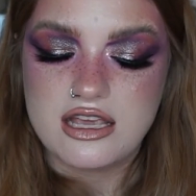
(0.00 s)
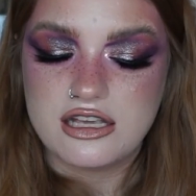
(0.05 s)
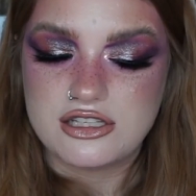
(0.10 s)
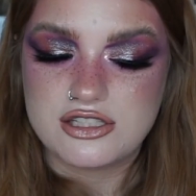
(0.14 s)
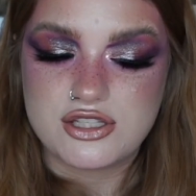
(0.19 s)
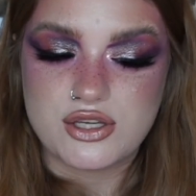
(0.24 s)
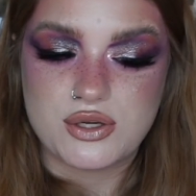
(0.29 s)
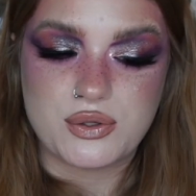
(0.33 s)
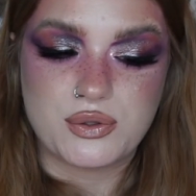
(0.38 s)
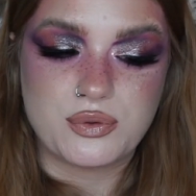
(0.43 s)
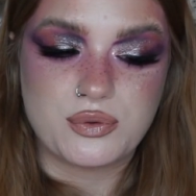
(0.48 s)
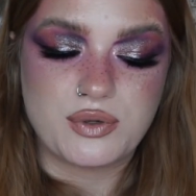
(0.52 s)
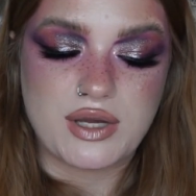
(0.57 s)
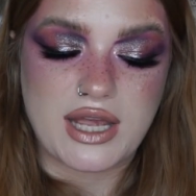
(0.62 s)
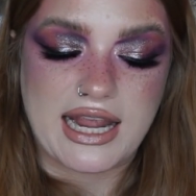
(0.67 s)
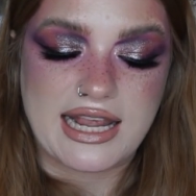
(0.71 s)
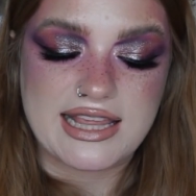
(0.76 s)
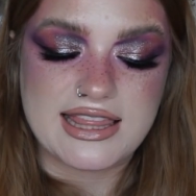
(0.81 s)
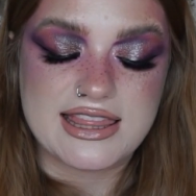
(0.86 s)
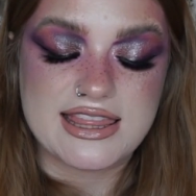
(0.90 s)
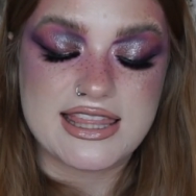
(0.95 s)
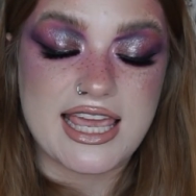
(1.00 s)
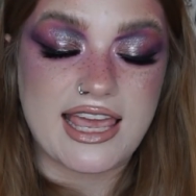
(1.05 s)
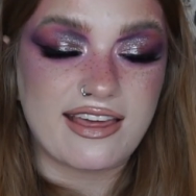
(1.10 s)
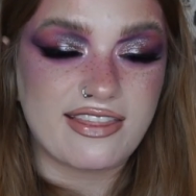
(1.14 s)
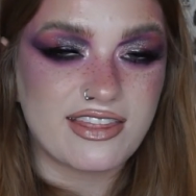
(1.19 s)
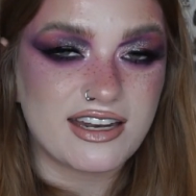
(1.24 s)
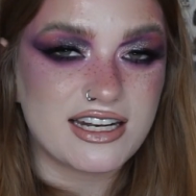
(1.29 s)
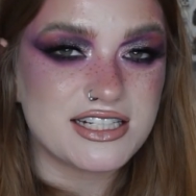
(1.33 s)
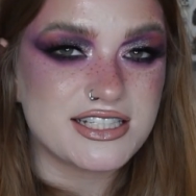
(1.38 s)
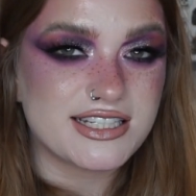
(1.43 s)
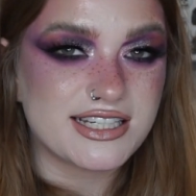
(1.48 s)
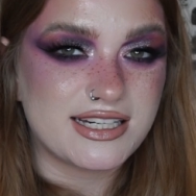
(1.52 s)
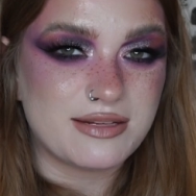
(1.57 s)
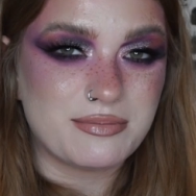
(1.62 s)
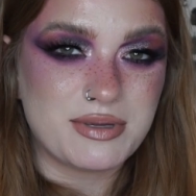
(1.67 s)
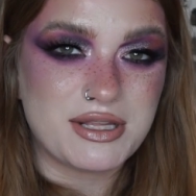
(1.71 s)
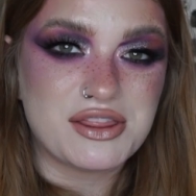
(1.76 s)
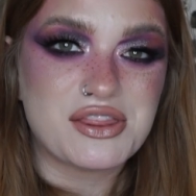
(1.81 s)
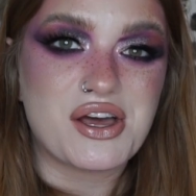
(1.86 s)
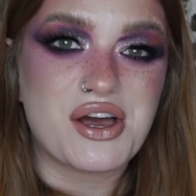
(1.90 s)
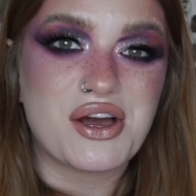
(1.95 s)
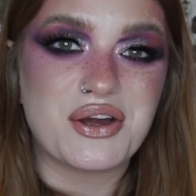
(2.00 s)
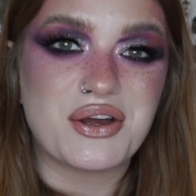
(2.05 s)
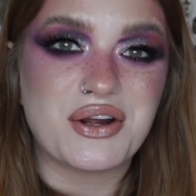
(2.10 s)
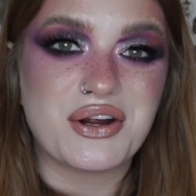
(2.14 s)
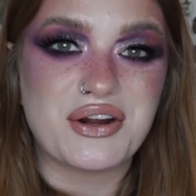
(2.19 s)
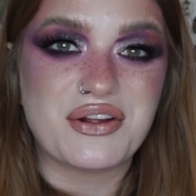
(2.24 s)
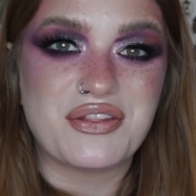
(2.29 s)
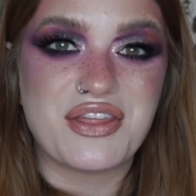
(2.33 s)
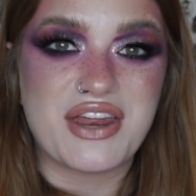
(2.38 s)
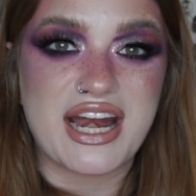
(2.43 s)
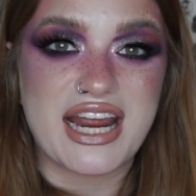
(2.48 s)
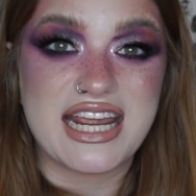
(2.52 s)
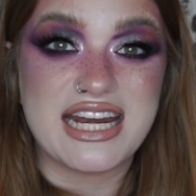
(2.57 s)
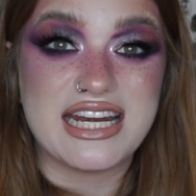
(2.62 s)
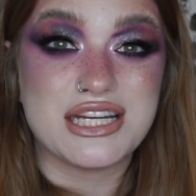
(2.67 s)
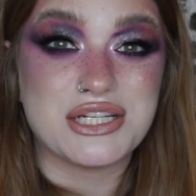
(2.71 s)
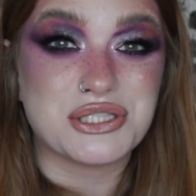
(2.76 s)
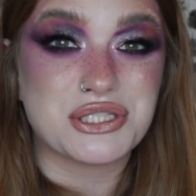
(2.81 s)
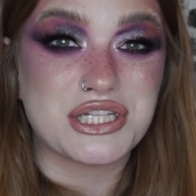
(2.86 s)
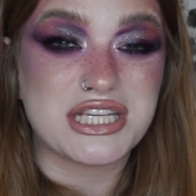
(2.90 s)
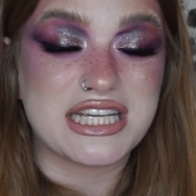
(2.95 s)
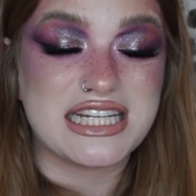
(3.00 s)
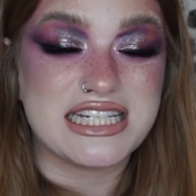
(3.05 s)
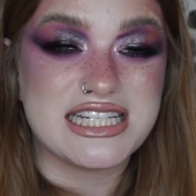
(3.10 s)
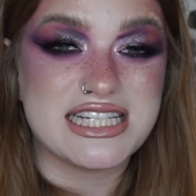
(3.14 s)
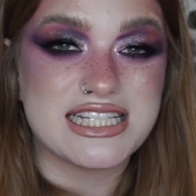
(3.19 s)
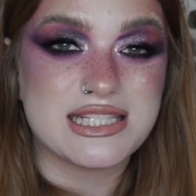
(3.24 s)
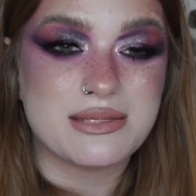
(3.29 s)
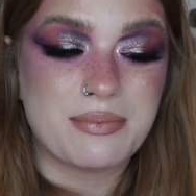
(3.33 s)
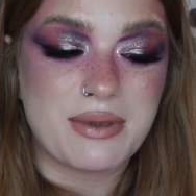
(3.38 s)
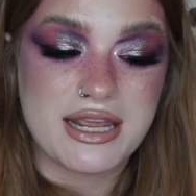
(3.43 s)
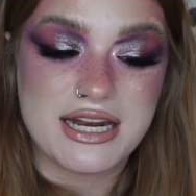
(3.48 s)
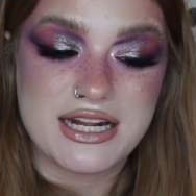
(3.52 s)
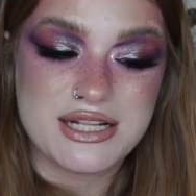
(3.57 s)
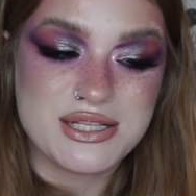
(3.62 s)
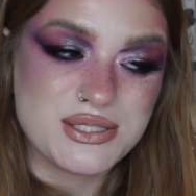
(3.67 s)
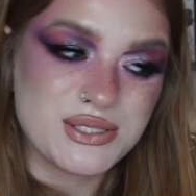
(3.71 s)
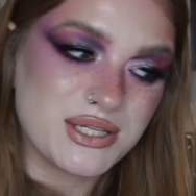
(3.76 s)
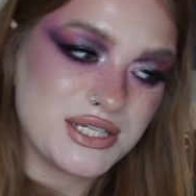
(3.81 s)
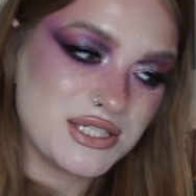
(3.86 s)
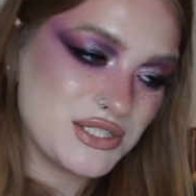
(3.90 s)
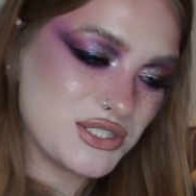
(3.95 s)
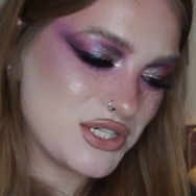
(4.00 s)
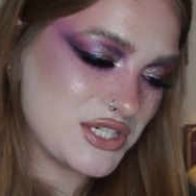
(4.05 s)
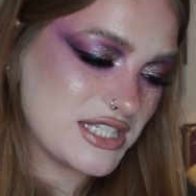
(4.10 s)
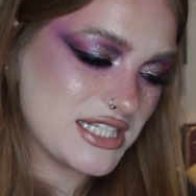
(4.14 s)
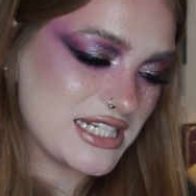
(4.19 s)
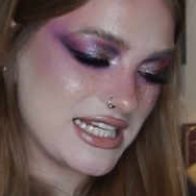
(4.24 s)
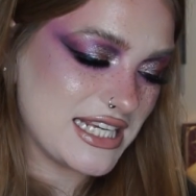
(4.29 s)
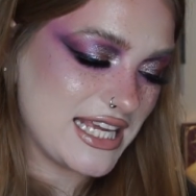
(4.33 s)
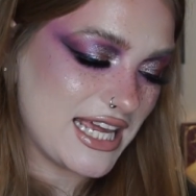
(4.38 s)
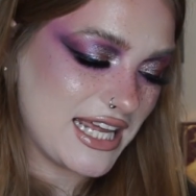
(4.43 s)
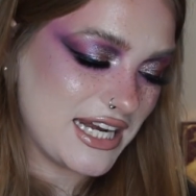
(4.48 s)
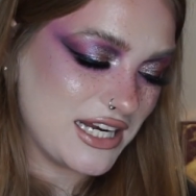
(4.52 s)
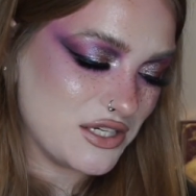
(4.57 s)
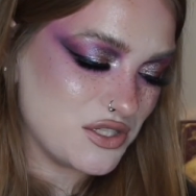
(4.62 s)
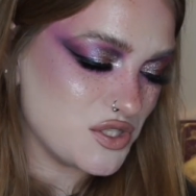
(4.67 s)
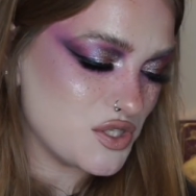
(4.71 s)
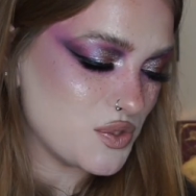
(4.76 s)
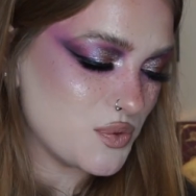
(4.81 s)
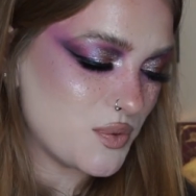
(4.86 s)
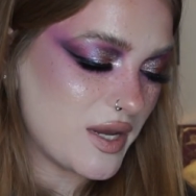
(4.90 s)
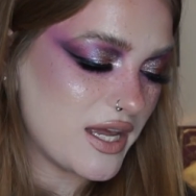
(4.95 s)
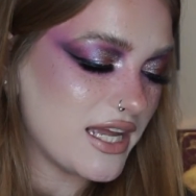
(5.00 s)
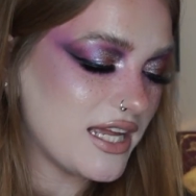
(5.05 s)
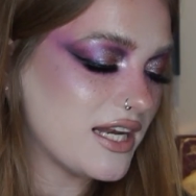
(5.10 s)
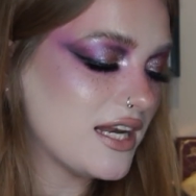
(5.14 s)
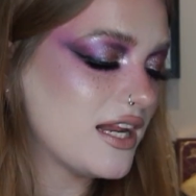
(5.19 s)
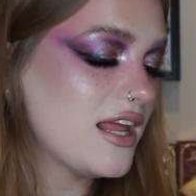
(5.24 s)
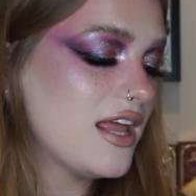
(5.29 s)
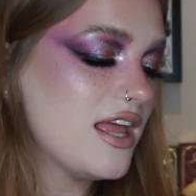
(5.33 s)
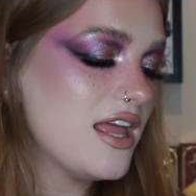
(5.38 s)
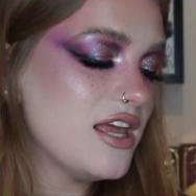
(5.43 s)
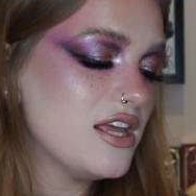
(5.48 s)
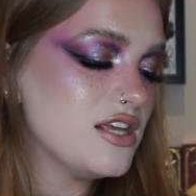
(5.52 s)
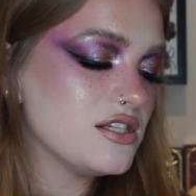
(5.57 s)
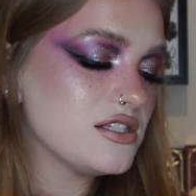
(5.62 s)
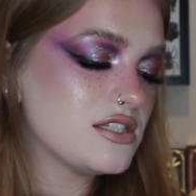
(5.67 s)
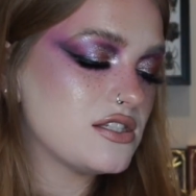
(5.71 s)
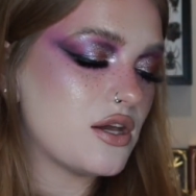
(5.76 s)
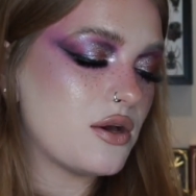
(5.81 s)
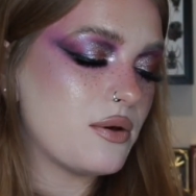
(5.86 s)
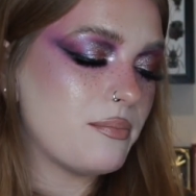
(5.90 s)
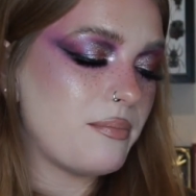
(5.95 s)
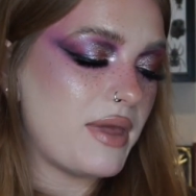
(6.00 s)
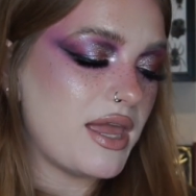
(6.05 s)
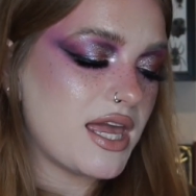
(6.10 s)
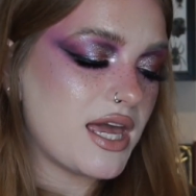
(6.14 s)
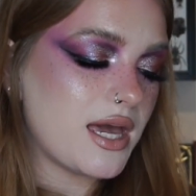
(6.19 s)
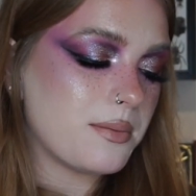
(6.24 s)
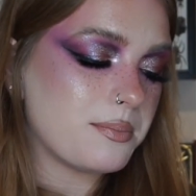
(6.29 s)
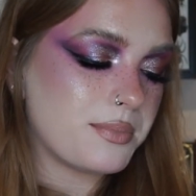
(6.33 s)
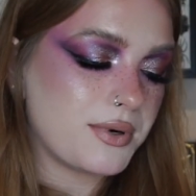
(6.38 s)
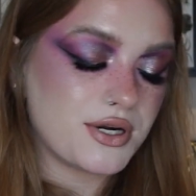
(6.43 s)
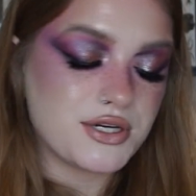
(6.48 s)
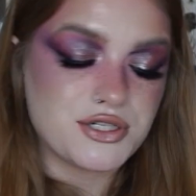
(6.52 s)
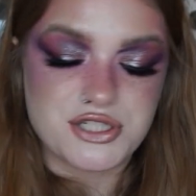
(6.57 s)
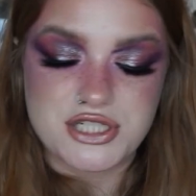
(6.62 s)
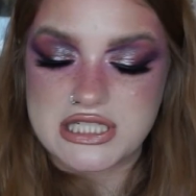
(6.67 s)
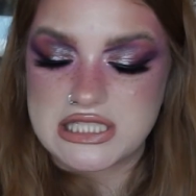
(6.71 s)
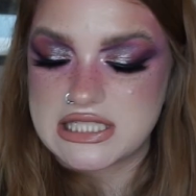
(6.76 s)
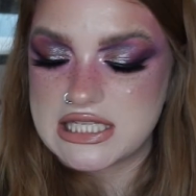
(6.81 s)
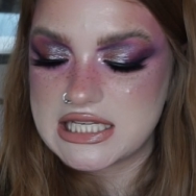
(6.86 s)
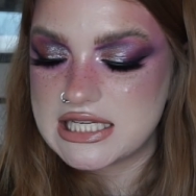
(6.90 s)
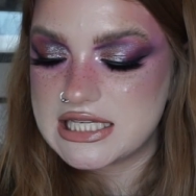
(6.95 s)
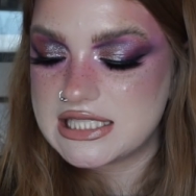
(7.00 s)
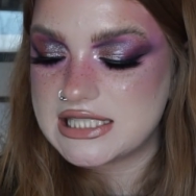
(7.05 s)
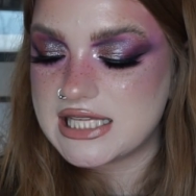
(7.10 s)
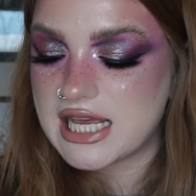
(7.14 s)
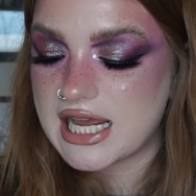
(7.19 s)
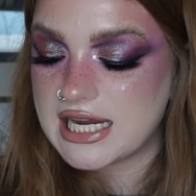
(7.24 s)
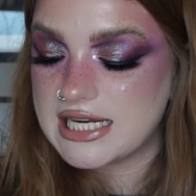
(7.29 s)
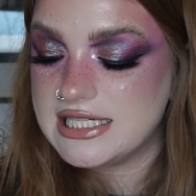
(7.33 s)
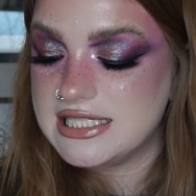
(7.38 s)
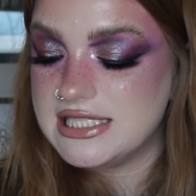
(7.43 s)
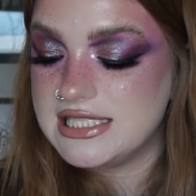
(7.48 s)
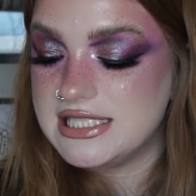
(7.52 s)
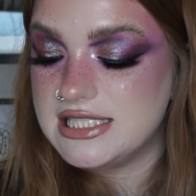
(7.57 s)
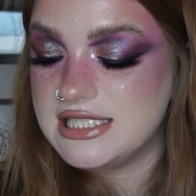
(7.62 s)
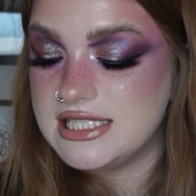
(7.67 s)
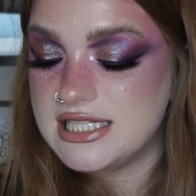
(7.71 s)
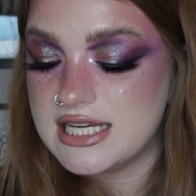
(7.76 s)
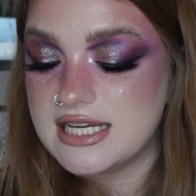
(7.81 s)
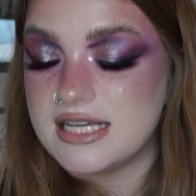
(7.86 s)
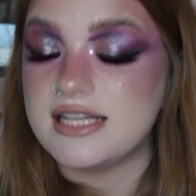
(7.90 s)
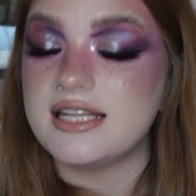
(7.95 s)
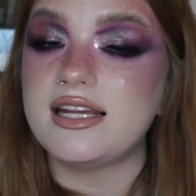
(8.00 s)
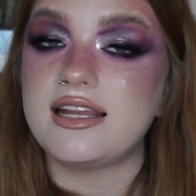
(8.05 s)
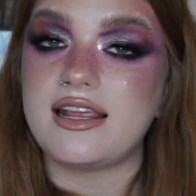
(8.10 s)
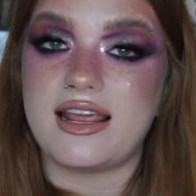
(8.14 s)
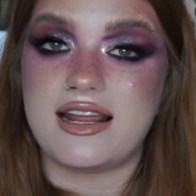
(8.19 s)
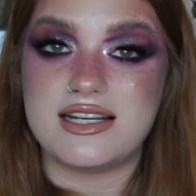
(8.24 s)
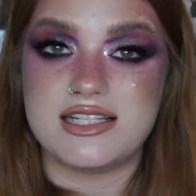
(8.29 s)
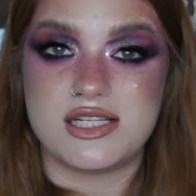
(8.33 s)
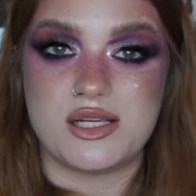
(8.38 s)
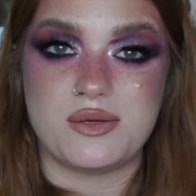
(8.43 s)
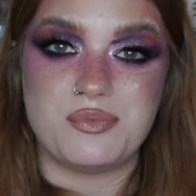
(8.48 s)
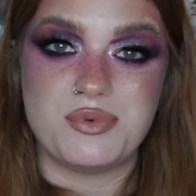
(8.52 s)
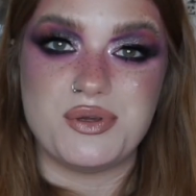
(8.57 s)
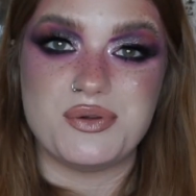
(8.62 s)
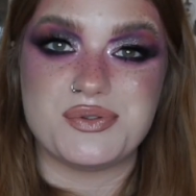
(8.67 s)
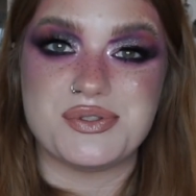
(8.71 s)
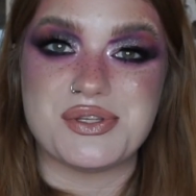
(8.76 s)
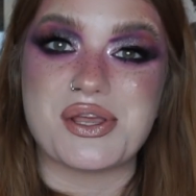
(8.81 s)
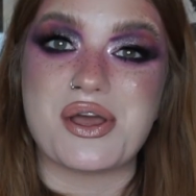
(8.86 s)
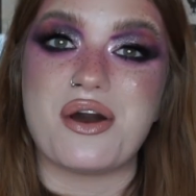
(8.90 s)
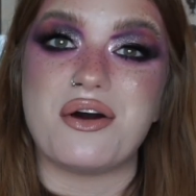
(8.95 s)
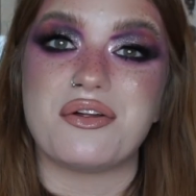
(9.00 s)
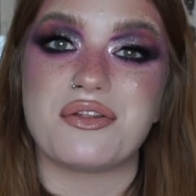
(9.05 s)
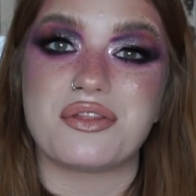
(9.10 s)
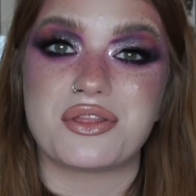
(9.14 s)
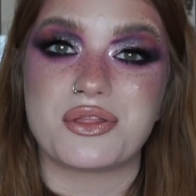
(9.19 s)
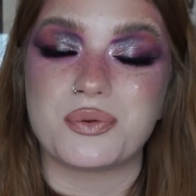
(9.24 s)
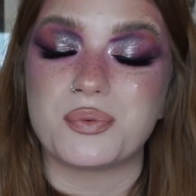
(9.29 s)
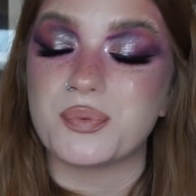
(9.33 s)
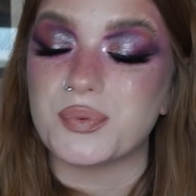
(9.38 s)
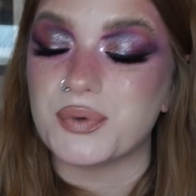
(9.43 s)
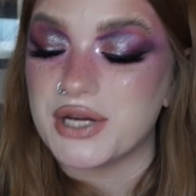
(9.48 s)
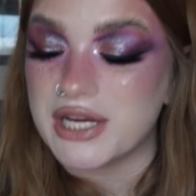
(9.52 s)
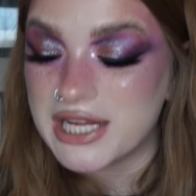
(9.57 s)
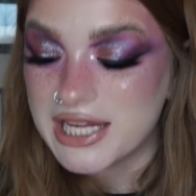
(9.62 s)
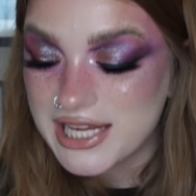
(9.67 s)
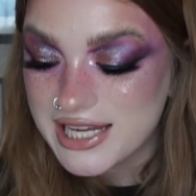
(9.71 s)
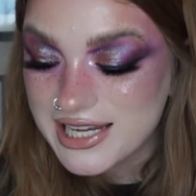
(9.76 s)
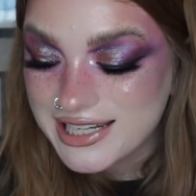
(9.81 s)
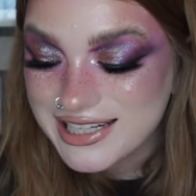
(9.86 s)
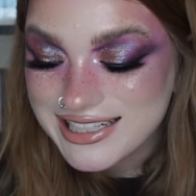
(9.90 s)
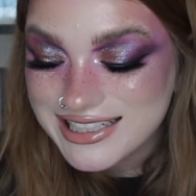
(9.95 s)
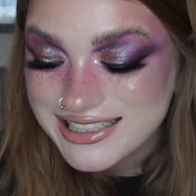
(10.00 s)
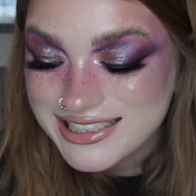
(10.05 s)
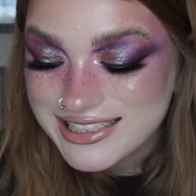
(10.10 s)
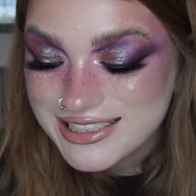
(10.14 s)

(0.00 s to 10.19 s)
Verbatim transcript: So I think that it's going to be longer than I initially anticipated. So let's just get into it. So makeup purchases, I did end up using all three.